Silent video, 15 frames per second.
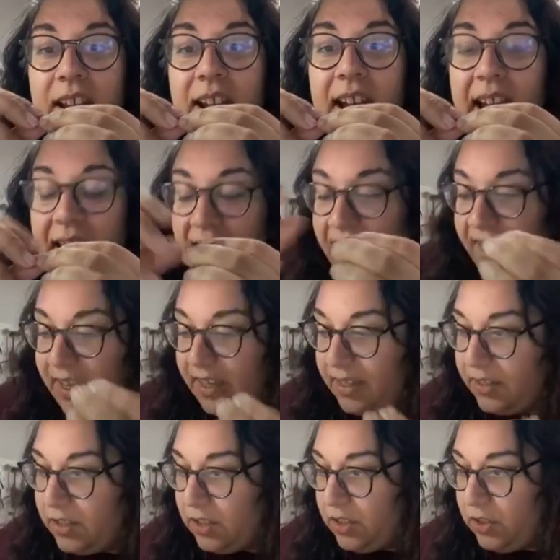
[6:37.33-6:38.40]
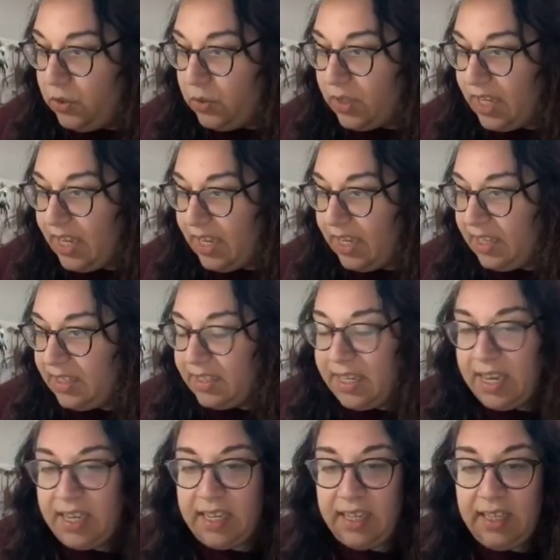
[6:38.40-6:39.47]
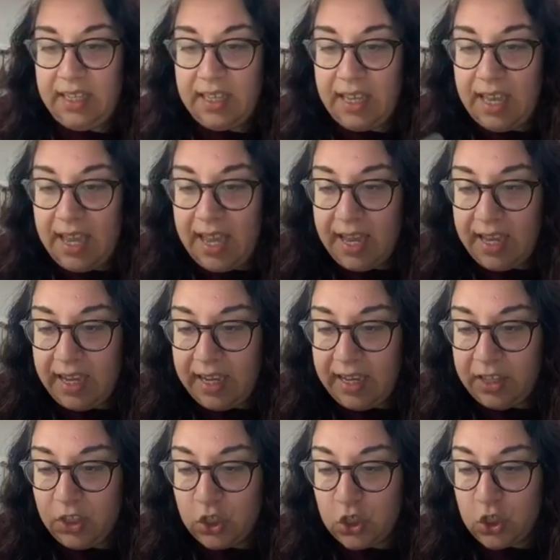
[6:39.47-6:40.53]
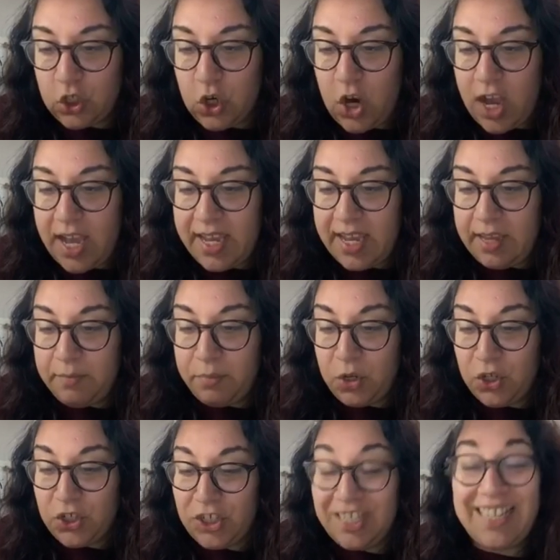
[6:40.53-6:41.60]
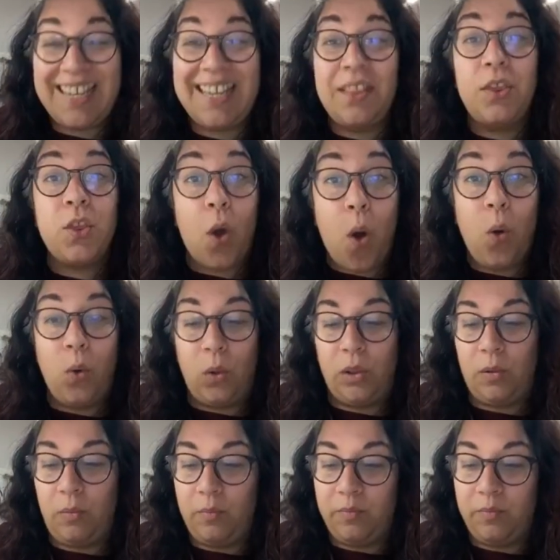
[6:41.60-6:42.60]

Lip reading: and you can take it and try and push it in the hole.